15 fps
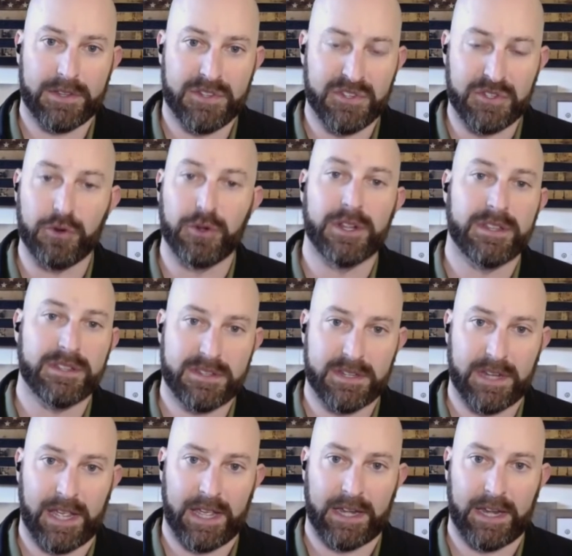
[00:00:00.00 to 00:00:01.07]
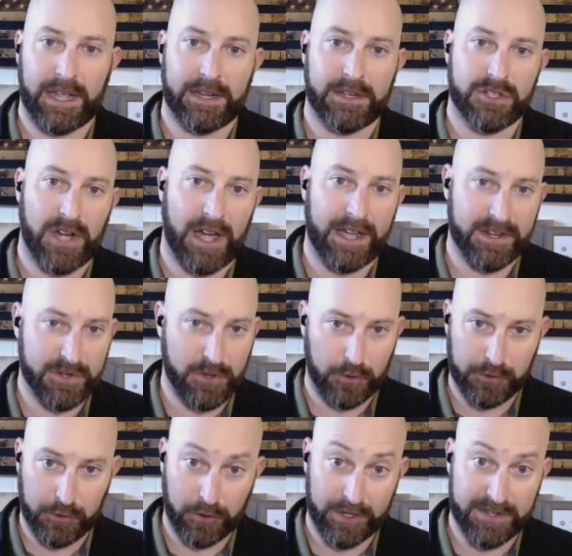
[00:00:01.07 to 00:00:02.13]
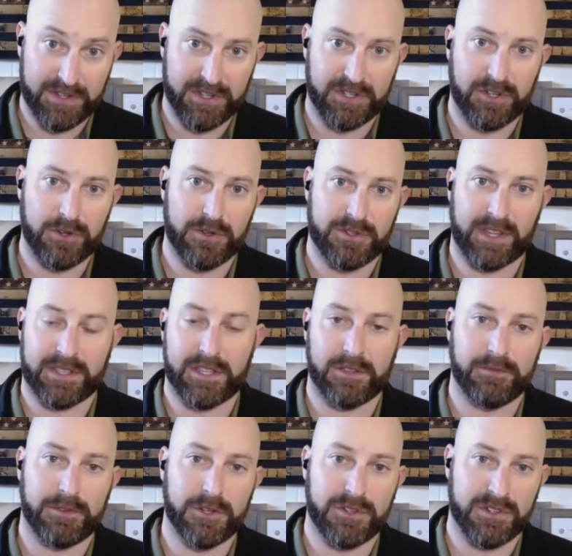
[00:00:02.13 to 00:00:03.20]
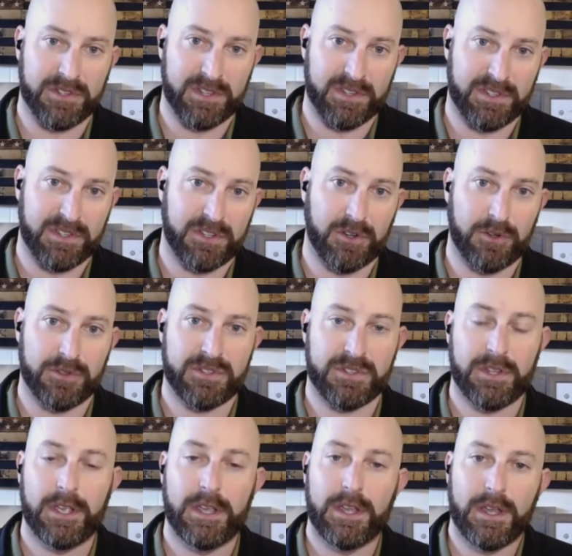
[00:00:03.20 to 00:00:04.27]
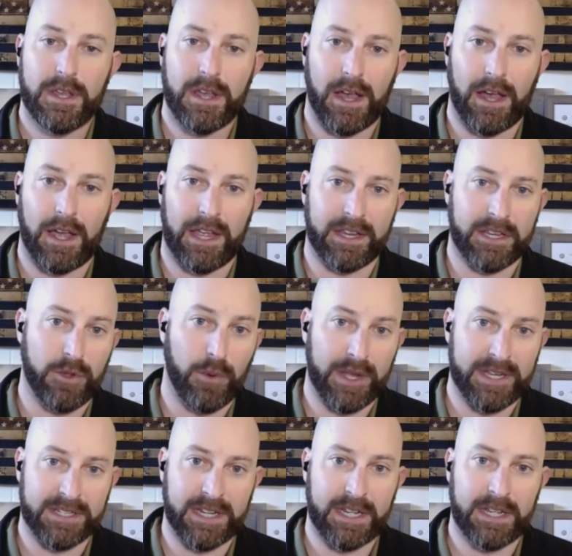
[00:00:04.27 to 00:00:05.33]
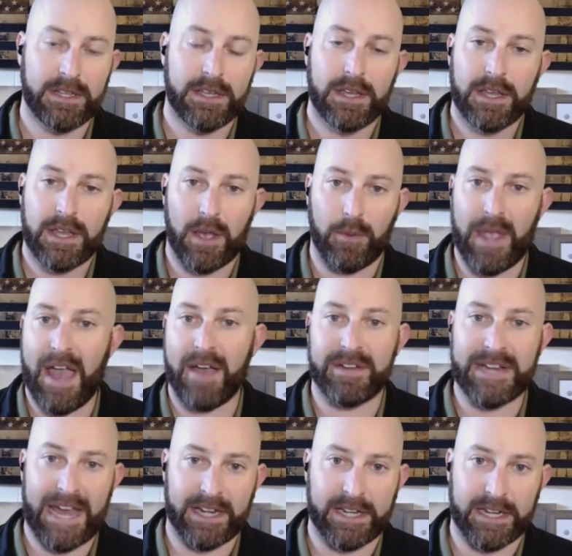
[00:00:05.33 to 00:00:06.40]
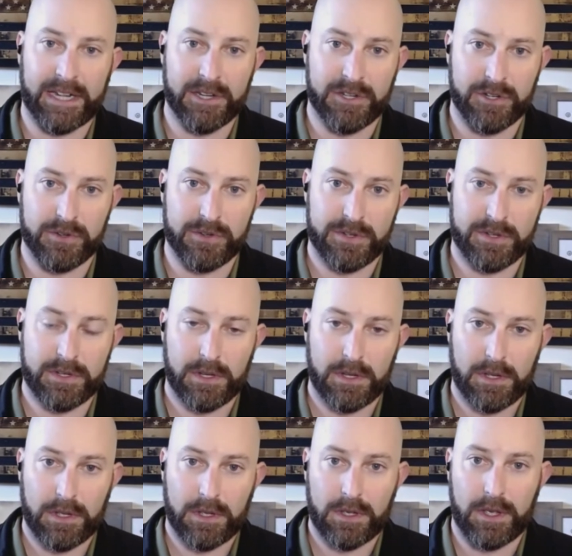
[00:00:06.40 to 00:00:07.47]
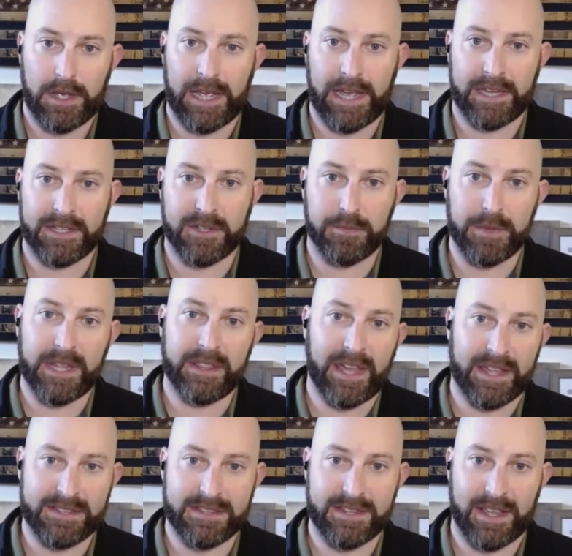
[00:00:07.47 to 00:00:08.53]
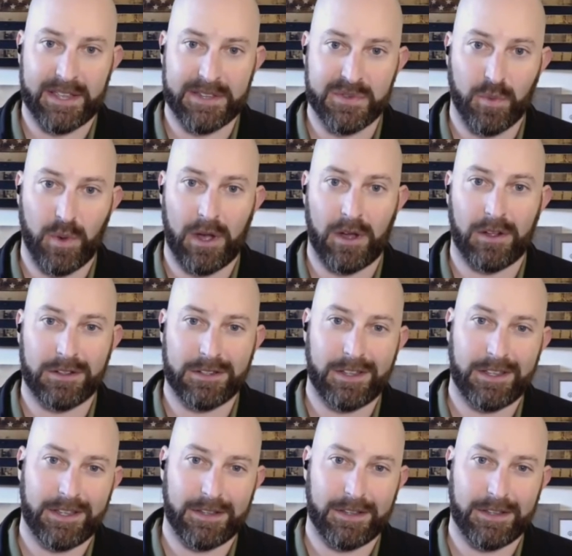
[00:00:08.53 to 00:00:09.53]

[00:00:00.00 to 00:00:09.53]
students and Chinese cultural institutes like the Confucius Institutes at UND, and we haven't had any issues. And to me, that says, well,